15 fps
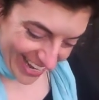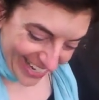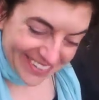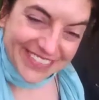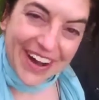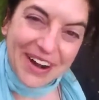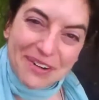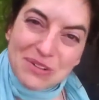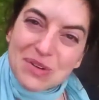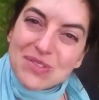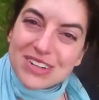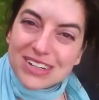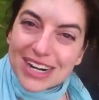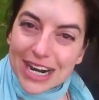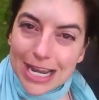I hope you have
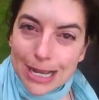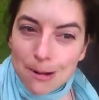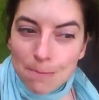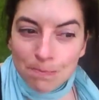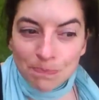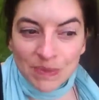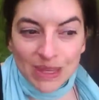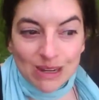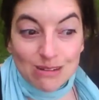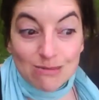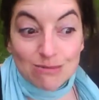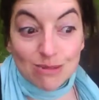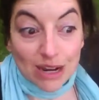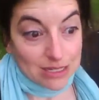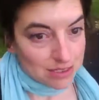a great
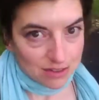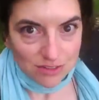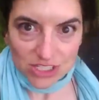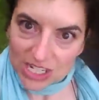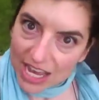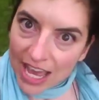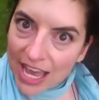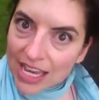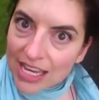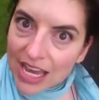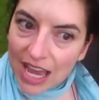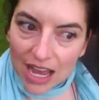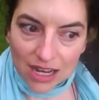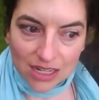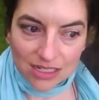rest of your day.
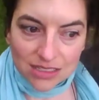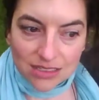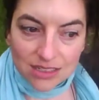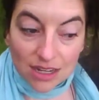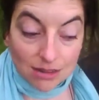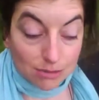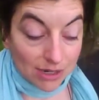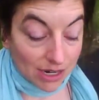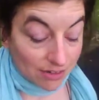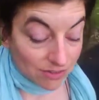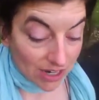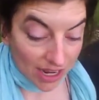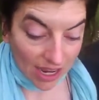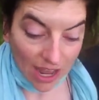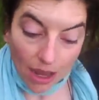And
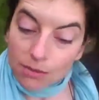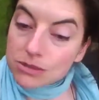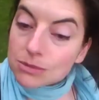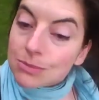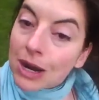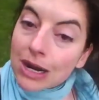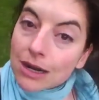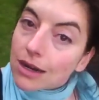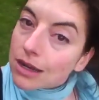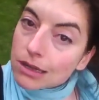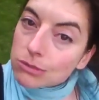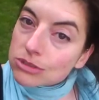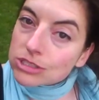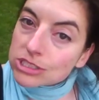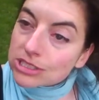wherever I am tomorrow, I
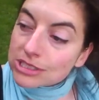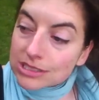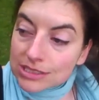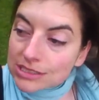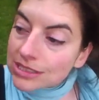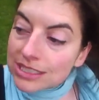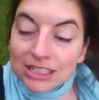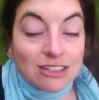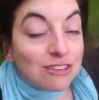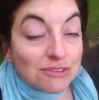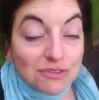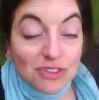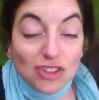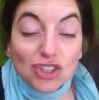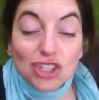will see
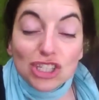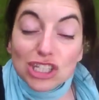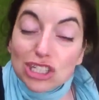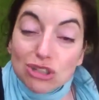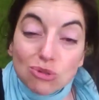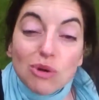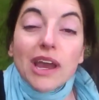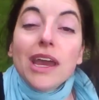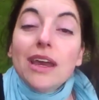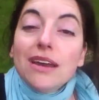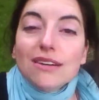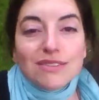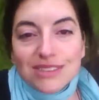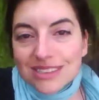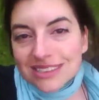you the
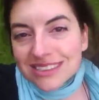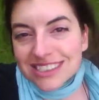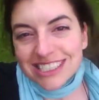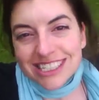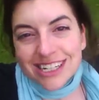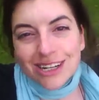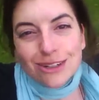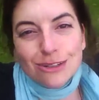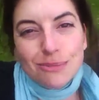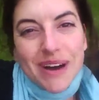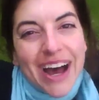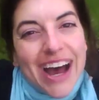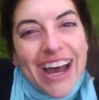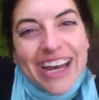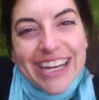e-waves. Cheerio,
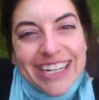bye.